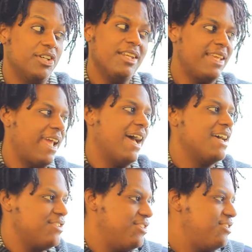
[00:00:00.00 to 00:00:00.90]
good
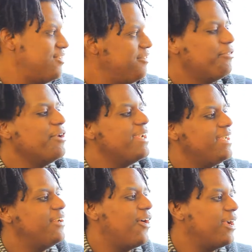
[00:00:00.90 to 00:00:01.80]
chaos is free.
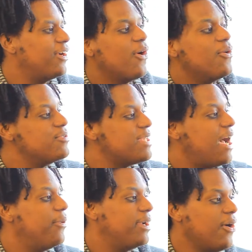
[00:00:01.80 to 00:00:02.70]
You know, it goes
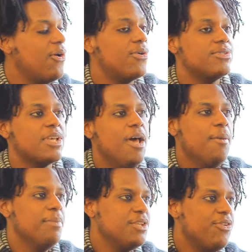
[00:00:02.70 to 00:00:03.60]
how it goes.
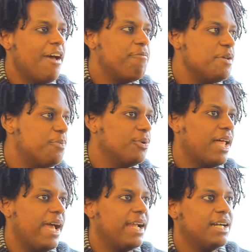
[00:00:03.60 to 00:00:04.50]
But then you have people
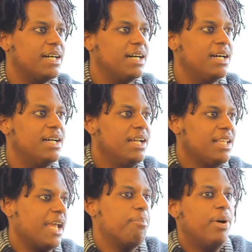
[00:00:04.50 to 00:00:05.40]
like, uh,
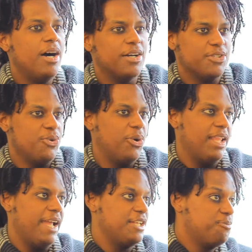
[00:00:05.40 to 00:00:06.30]
like punks or
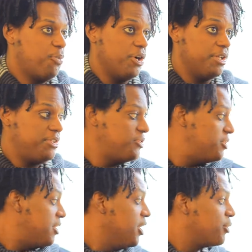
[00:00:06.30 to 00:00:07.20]
like sports
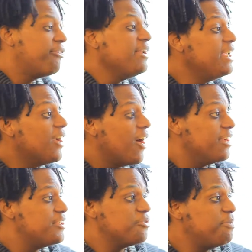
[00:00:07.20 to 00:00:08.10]
or graffiti
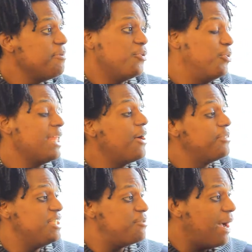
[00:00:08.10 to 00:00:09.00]
artists or people
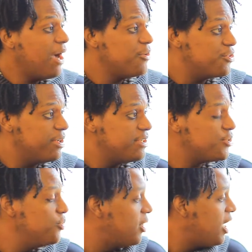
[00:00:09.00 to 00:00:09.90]
without these
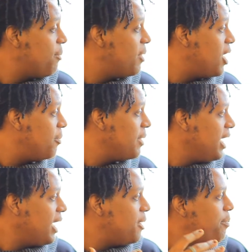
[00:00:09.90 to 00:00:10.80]
boundaries who come up
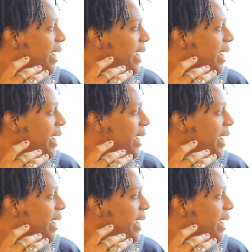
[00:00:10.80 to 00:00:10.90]
and